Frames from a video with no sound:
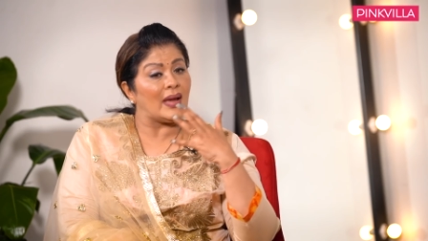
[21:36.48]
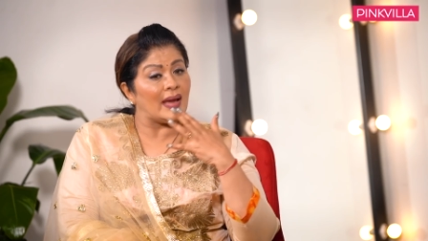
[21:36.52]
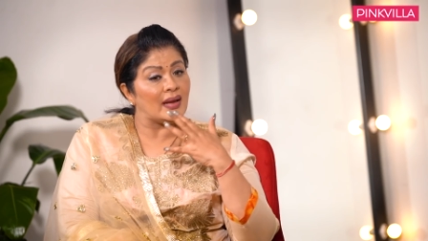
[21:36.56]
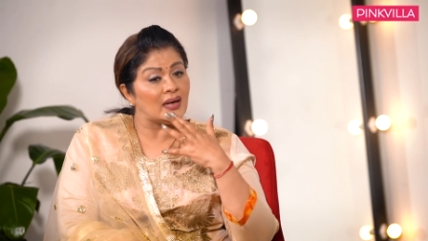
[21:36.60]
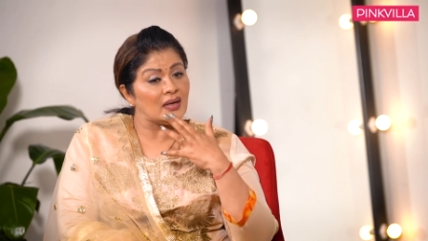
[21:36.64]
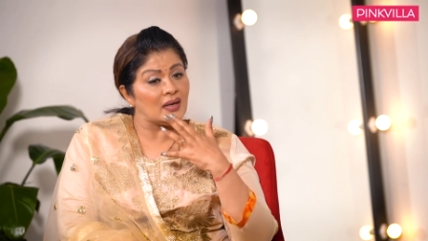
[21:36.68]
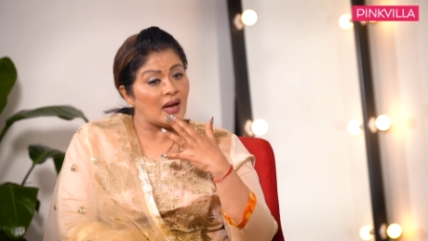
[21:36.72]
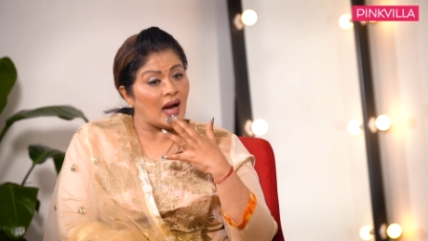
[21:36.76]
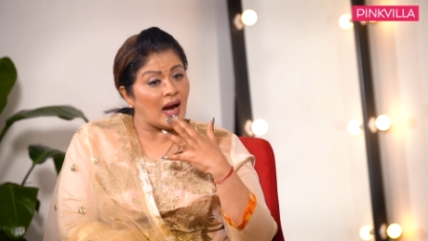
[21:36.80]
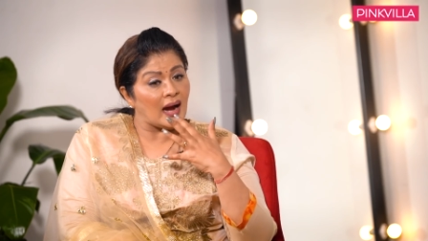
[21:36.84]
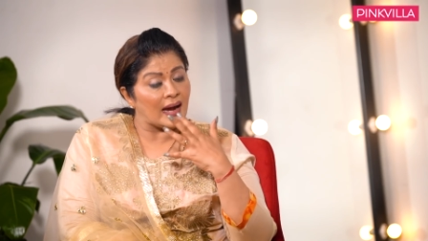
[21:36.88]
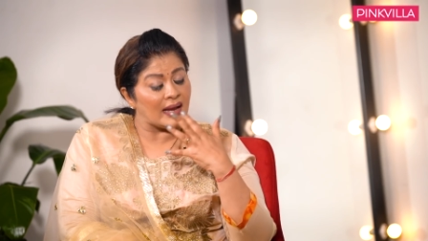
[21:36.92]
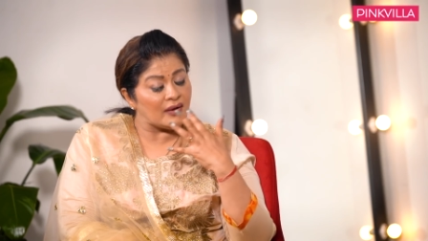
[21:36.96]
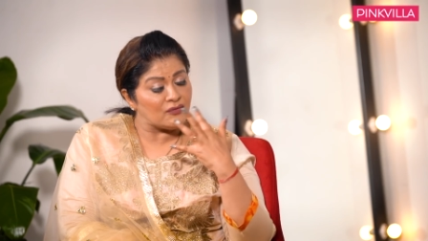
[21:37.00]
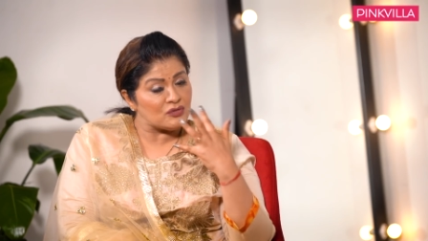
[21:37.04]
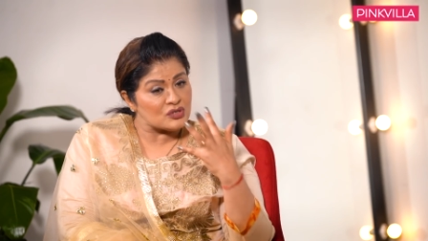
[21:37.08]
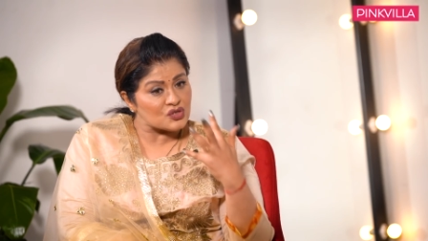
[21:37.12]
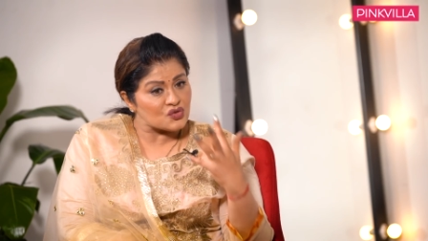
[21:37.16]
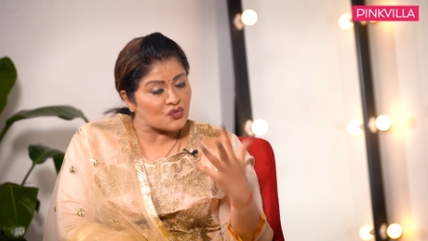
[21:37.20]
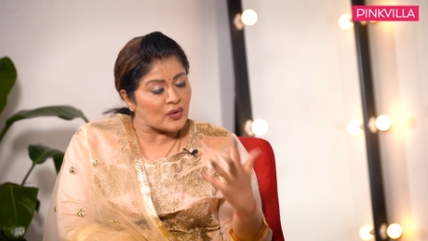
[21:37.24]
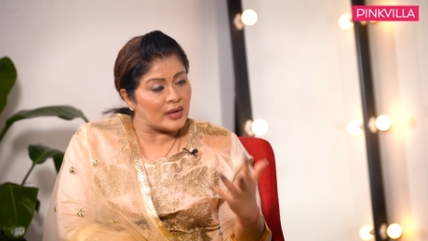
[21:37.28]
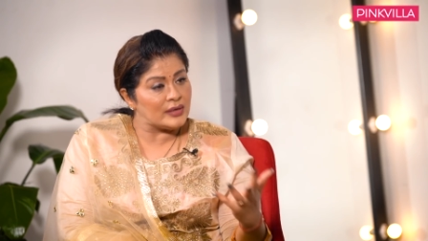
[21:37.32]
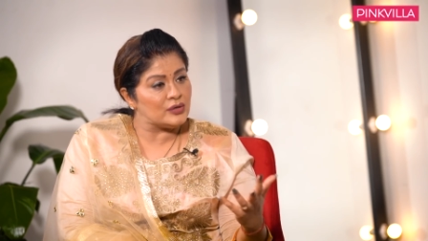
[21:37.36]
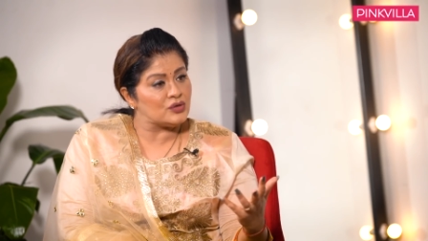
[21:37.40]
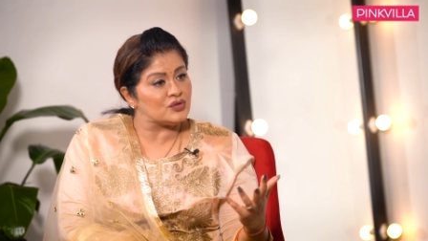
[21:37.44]
where I
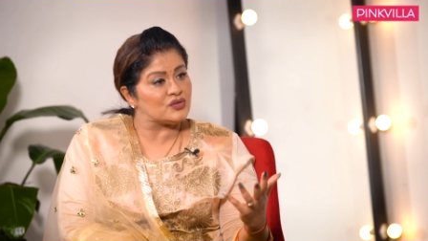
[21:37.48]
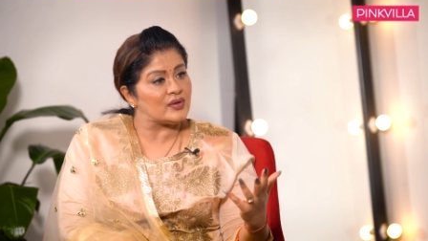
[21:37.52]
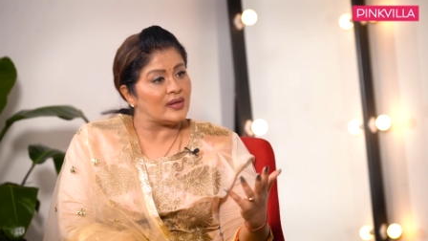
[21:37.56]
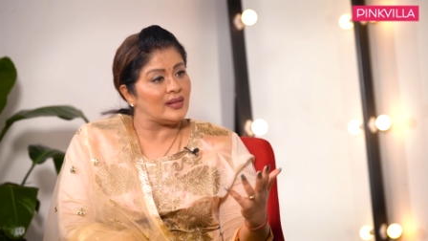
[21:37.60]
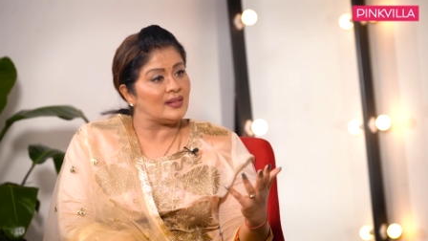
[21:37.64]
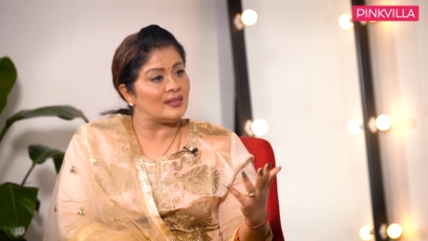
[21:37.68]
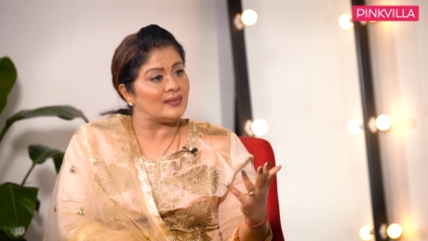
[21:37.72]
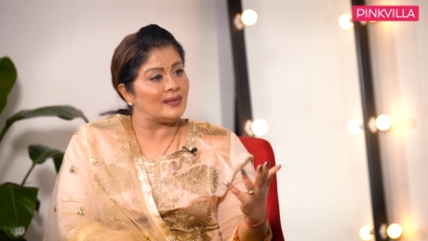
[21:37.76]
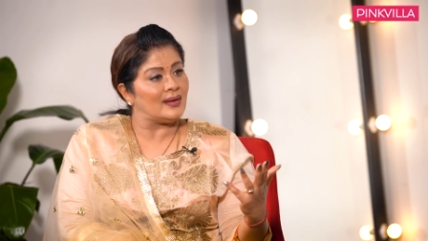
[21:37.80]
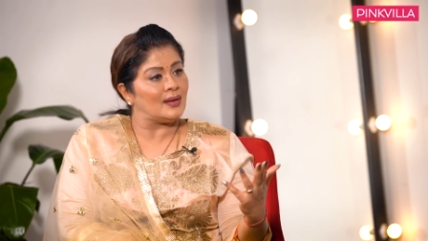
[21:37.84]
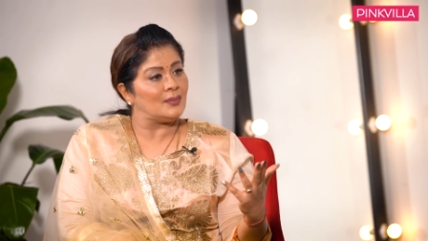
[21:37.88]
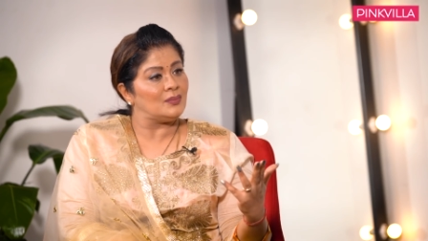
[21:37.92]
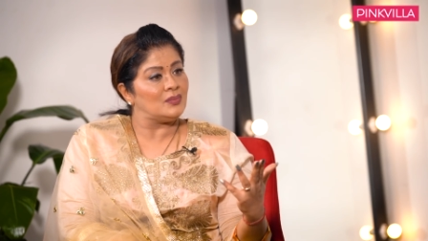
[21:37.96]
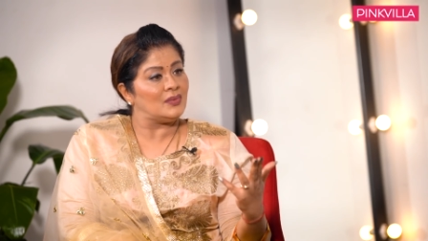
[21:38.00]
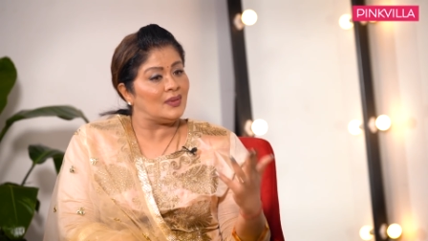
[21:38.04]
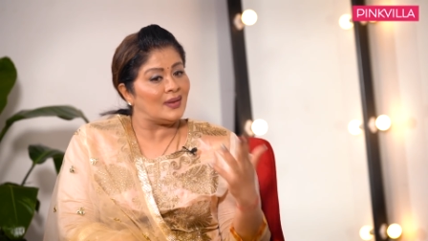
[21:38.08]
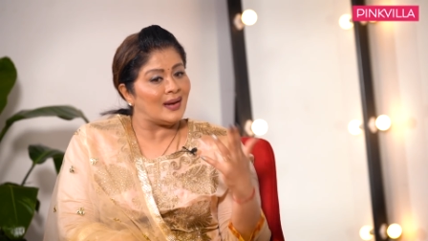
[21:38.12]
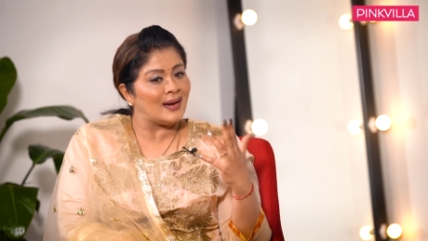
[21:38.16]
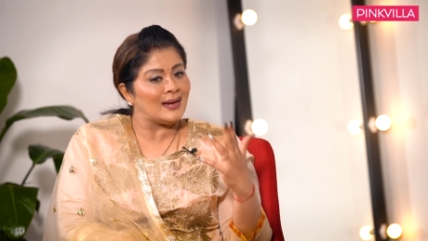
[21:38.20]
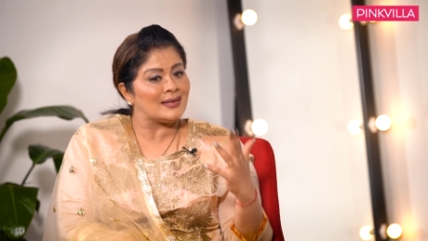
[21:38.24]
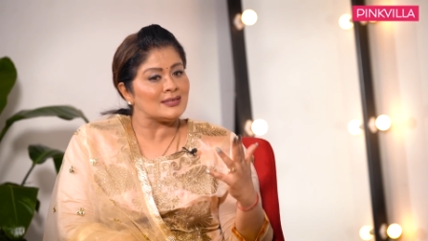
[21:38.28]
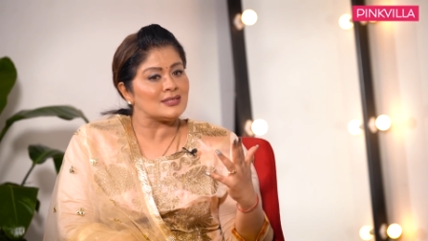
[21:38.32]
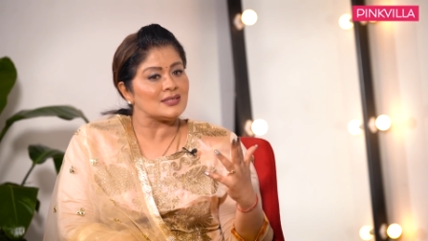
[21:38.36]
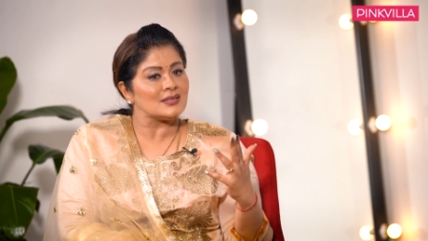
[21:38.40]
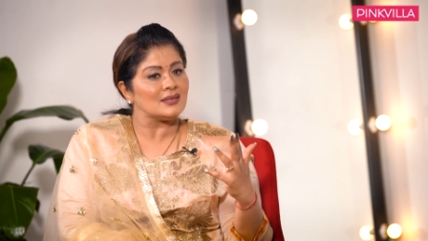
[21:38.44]
was trying to tell them
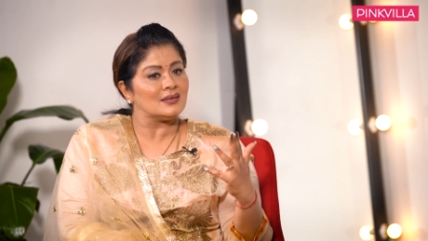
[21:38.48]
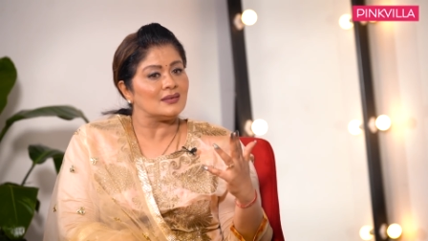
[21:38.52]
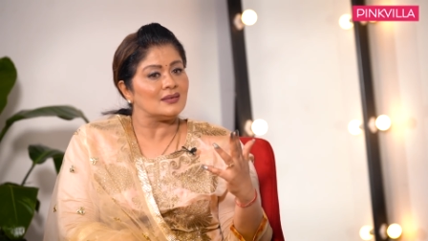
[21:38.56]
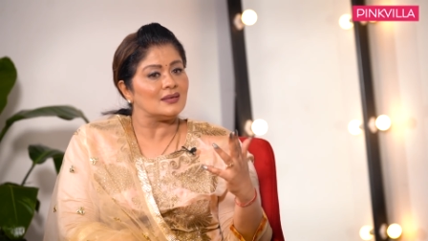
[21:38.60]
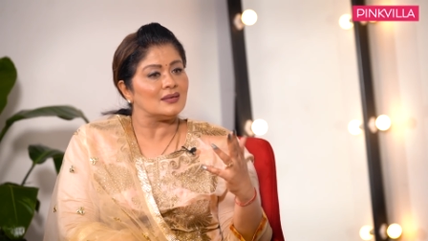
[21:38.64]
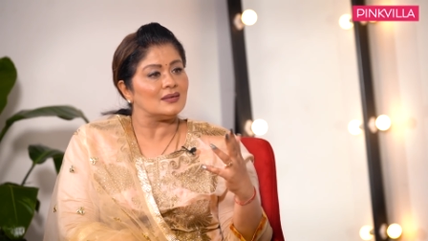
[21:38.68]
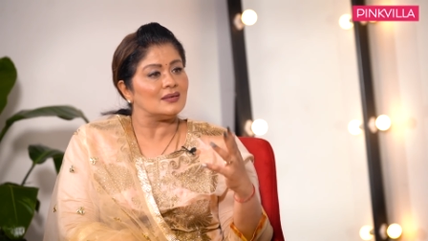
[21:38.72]
that